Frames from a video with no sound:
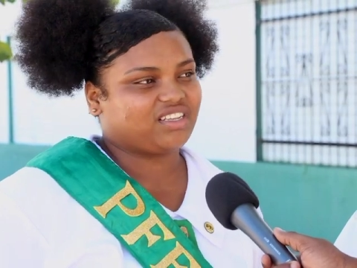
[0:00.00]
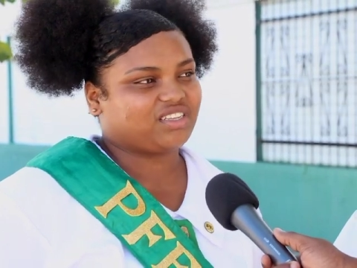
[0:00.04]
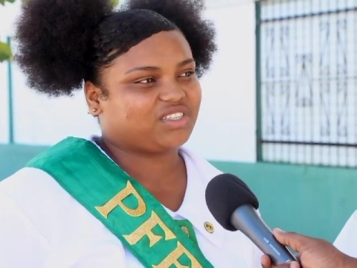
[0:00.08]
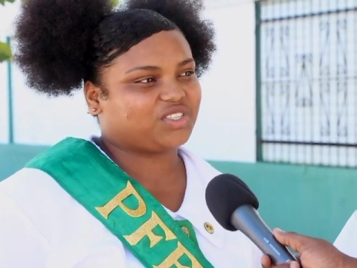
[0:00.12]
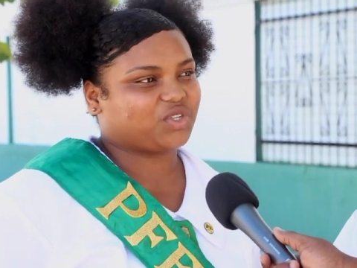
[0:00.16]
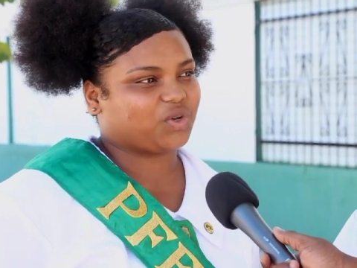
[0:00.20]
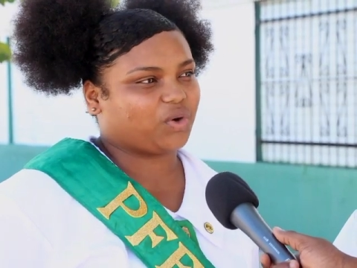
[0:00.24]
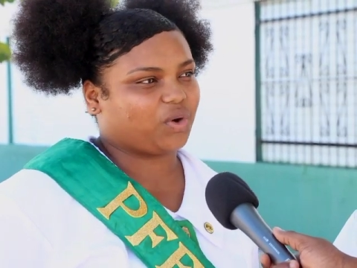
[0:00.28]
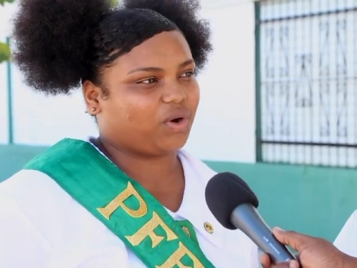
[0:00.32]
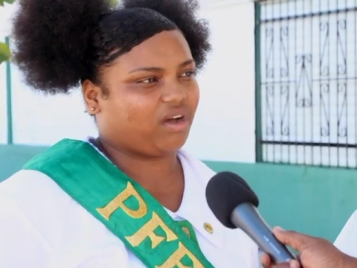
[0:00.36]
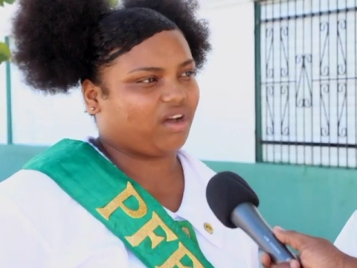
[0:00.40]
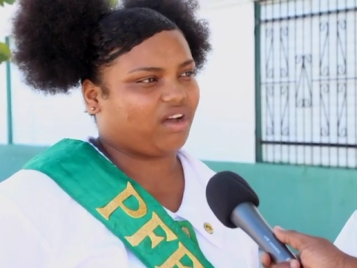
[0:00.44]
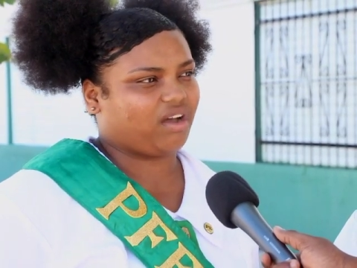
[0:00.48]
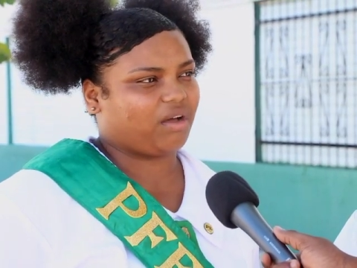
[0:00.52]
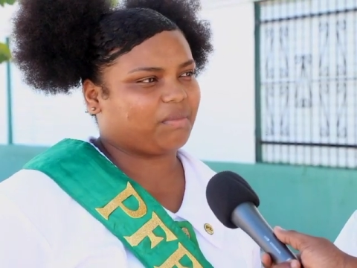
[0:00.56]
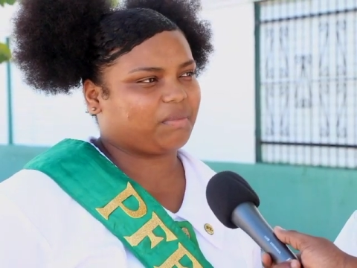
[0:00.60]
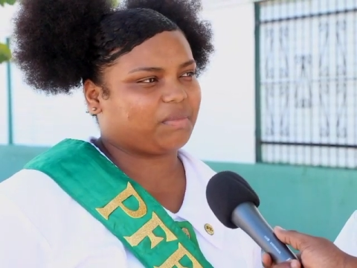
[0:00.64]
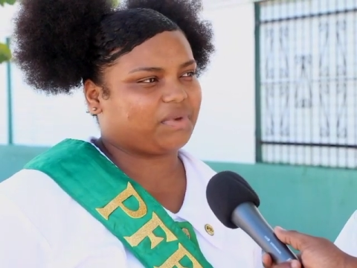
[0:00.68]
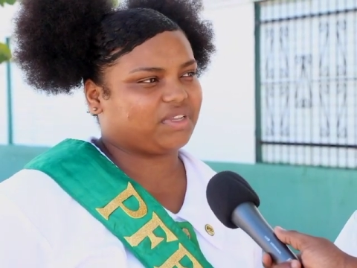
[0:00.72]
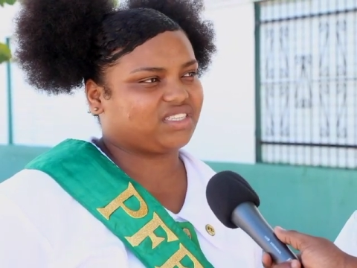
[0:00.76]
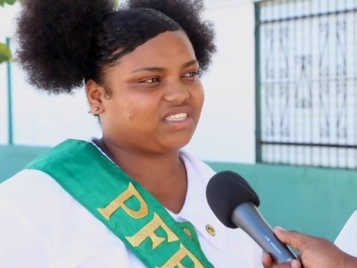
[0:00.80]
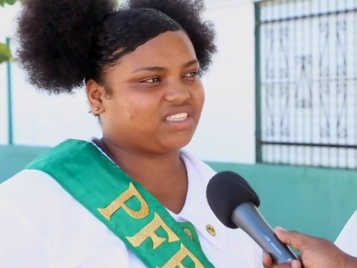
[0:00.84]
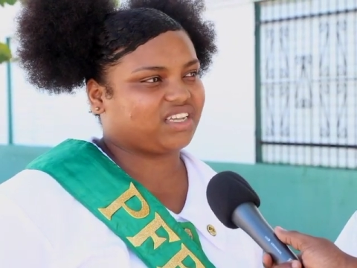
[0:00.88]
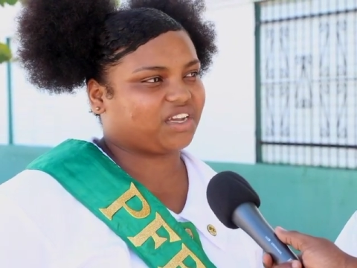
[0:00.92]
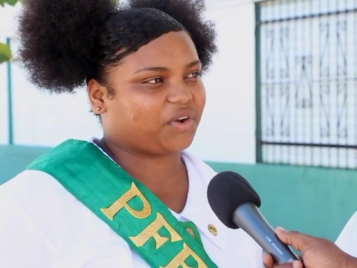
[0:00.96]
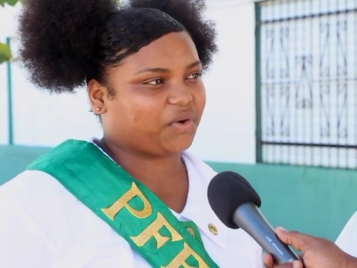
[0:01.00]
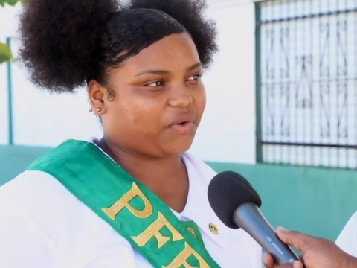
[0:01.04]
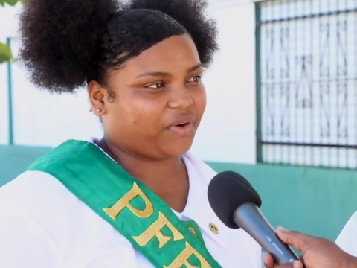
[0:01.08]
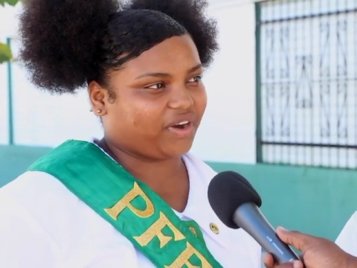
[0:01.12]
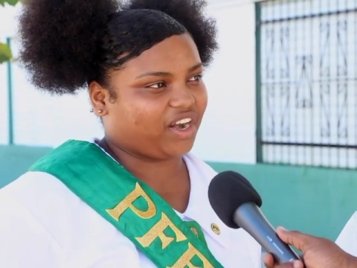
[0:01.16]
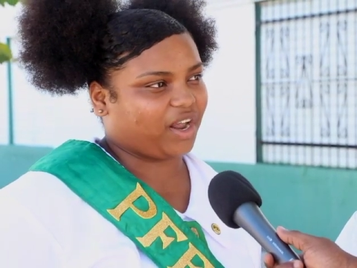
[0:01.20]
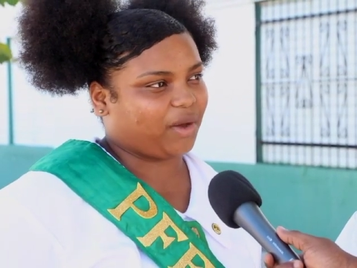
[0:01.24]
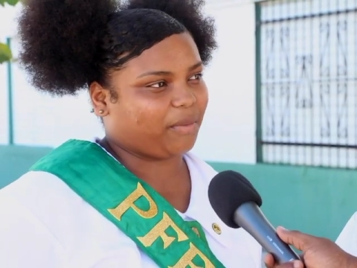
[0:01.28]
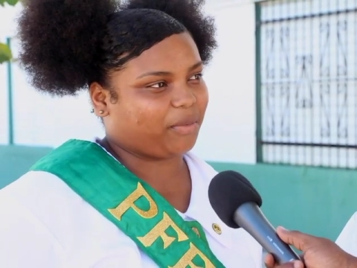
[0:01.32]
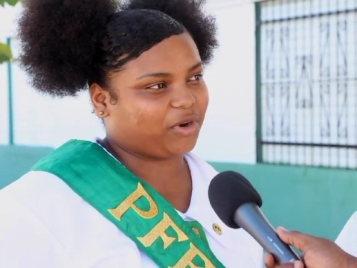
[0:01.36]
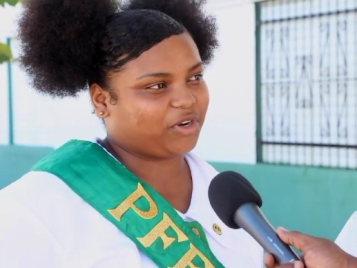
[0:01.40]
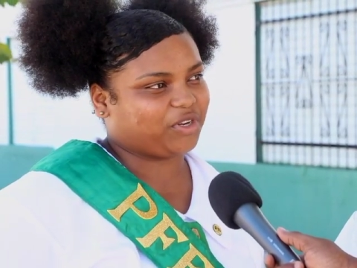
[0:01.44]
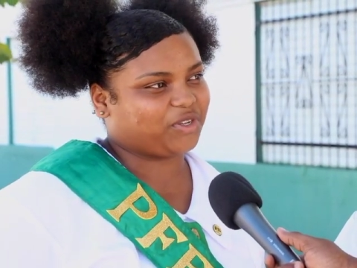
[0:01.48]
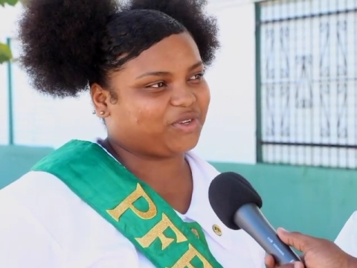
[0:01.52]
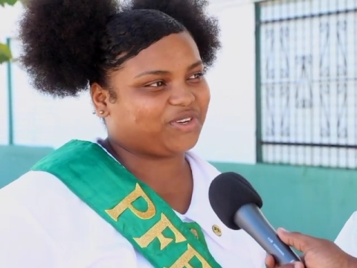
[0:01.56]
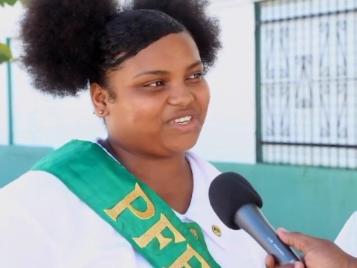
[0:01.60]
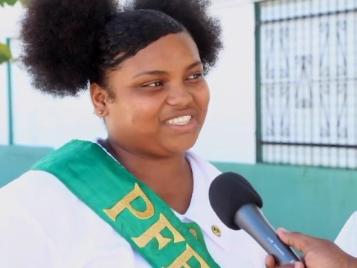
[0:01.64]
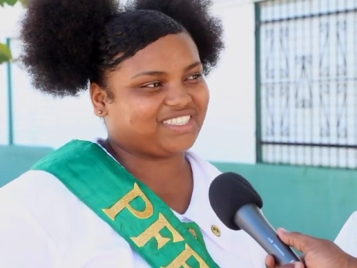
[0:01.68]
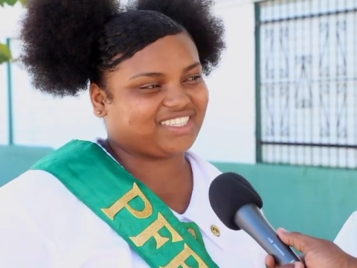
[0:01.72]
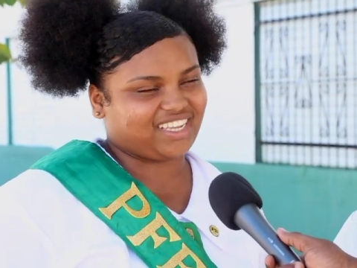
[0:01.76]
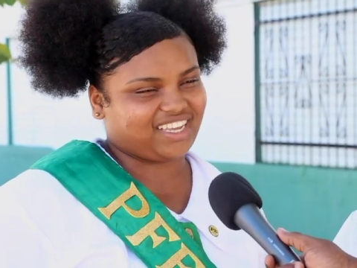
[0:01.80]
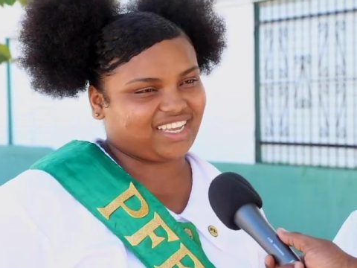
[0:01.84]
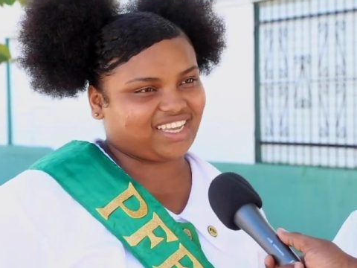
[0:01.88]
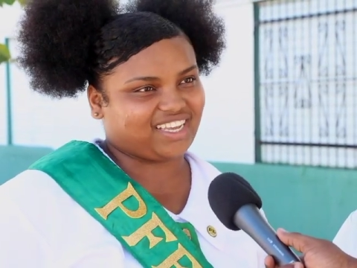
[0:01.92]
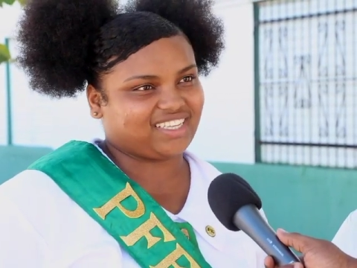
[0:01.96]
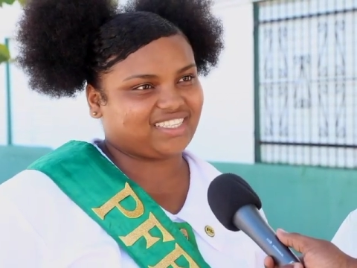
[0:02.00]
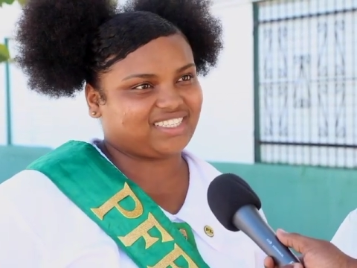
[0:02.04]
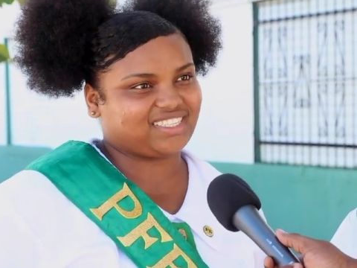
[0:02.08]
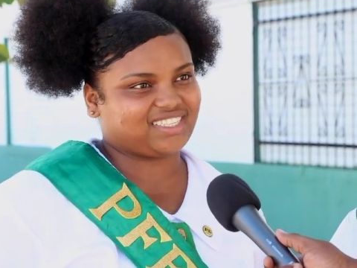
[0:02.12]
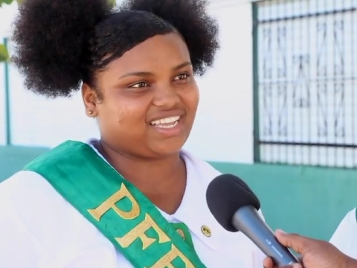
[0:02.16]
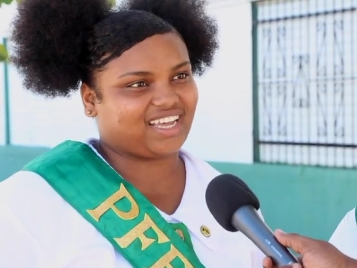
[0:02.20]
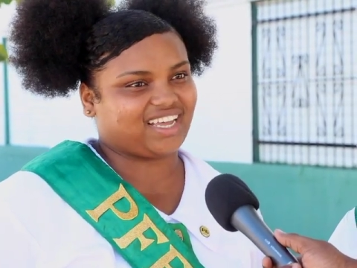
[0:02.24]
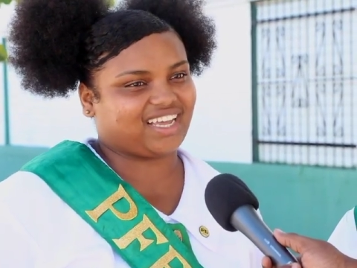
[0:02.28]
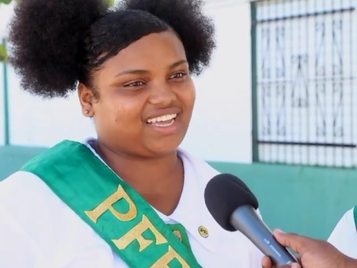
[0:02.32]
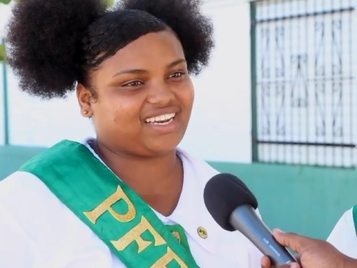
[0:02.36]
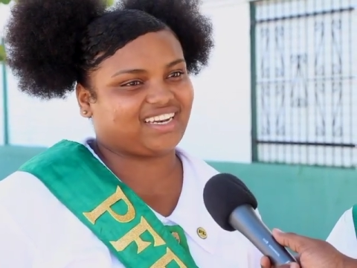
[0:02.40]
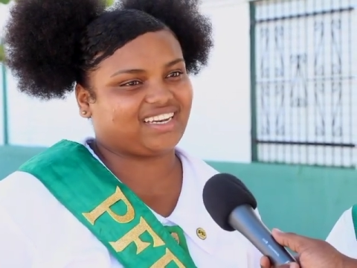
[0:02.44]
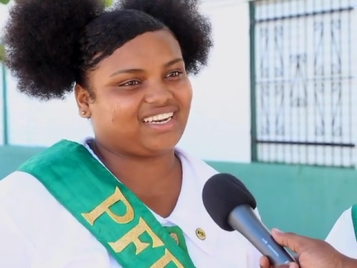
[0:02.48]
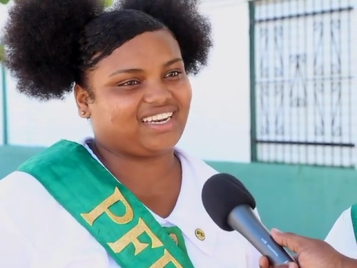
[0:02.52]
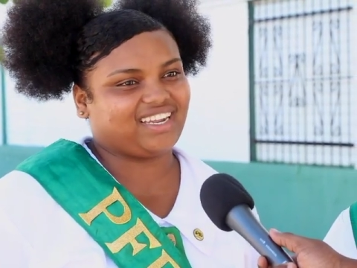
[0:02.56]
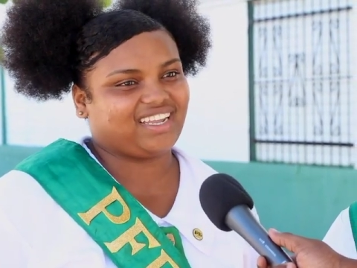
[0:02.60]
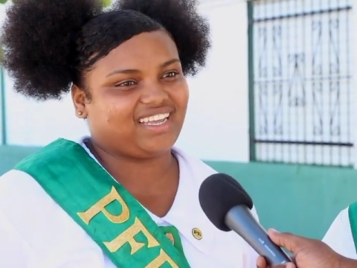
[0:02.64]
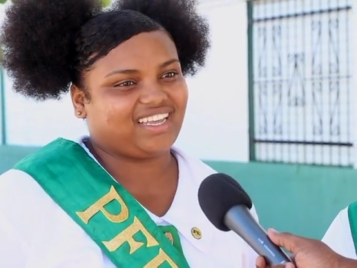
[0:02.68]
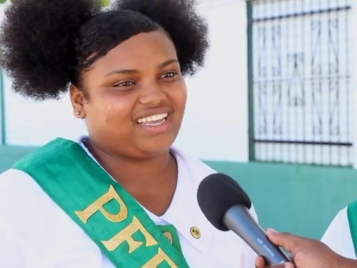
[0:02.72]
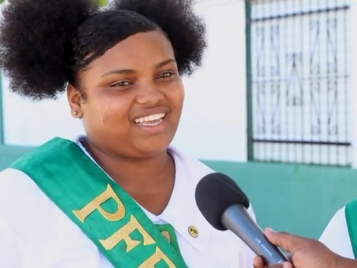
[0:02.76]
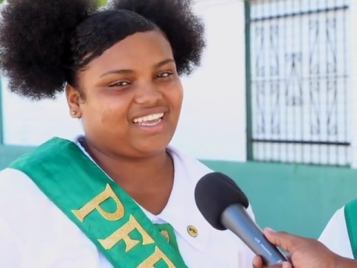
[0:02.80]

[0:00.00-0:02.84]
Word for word: So it's a great opportunity, yes, and